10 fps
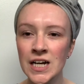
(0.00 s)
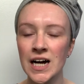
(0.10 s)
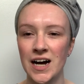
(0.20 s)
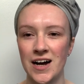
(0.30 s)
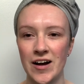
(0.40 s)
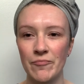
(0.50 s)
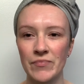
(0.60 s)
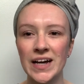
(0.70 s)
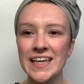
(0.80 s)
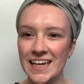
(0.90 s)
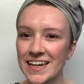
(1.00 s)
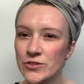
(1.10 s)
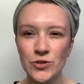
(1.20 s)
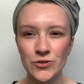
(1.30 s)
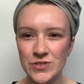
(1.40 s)
Again, it's
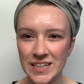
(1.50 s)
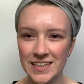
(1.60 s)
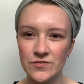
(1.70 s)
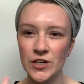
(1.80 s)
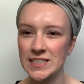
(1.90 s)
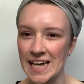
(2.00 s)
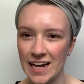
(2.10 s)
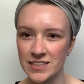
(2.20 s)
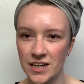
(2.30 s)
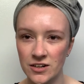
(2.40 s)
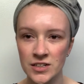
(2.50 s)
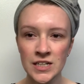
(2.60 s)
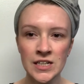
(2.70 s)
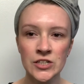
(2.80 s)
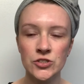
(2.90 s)
one of those things, very tactile.
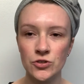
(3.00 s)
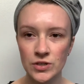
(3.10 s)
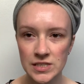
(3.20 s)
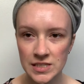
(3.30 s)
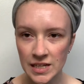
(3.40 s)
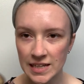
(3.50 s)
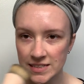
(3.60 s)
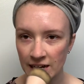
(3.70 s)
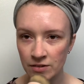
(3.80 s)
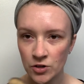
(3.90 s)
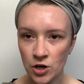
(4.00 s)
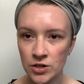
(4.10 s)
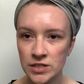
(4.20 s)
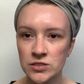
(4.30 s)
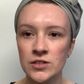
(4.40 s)
So you can see it's kind of already
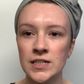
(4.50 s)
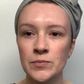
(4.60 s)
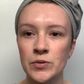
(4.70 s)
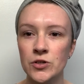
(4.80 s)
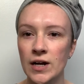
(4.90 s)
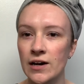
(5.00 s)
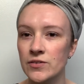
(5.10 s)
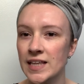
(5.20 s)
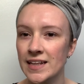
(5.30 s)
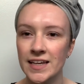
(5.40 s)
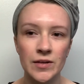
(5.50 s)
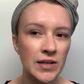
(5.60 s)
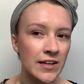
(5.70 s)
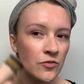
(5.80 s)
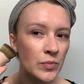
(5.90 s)
starting to blur out that like
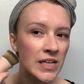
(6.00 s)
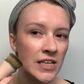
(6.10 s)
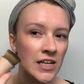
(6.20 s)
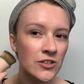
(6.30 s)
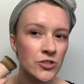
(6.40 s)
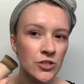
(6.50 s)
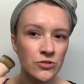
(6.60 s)
kind of pinky undertone you